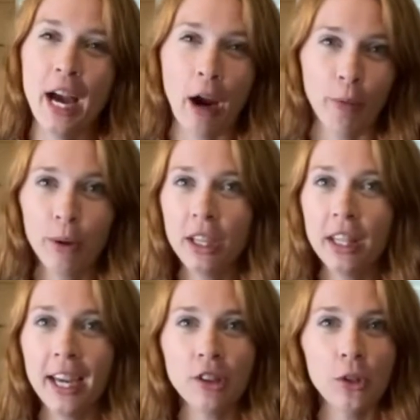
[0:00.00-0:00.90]
I really
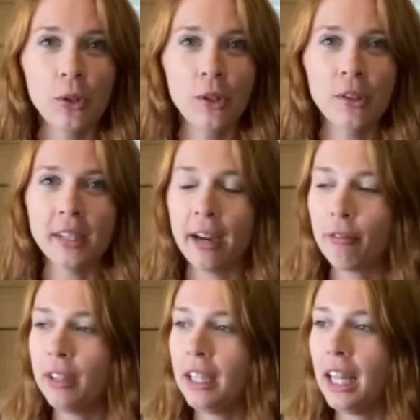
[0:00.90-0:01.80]
like tools. I
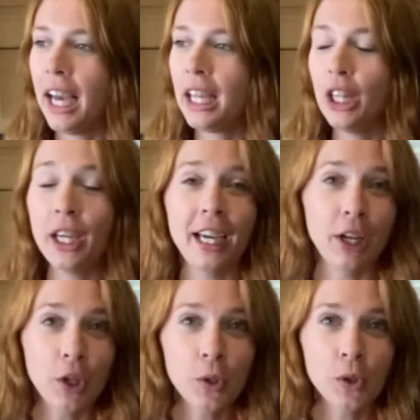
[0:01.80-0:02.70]
really like looking
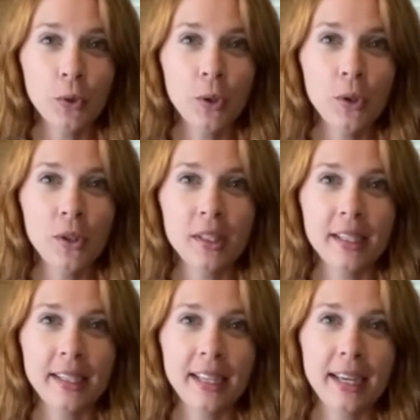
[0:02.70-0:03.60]
at new tools
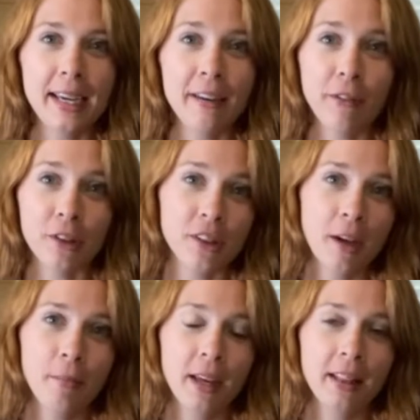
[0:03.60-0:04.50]
to see if there's
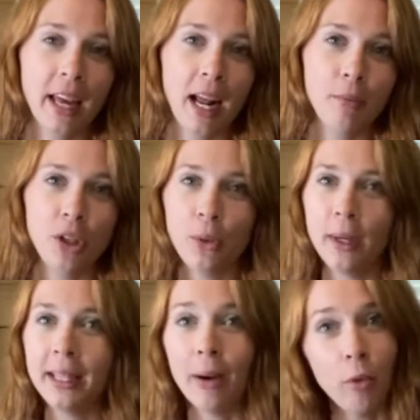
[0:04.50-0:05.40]
something that I'm
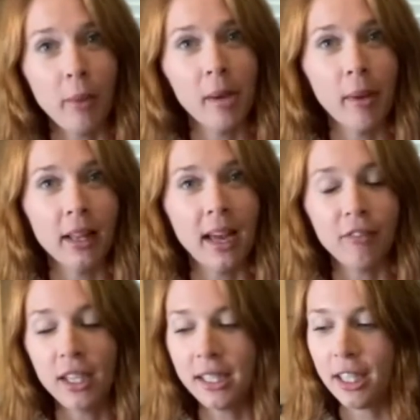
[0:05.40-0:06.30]
doing that will make my life
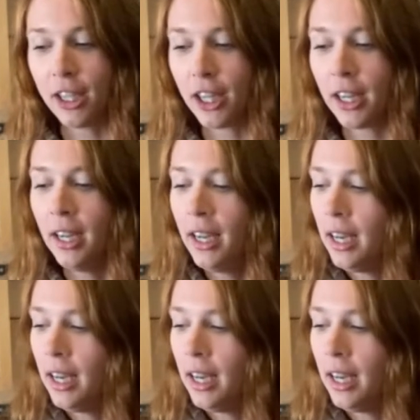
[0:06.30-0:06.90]
easier.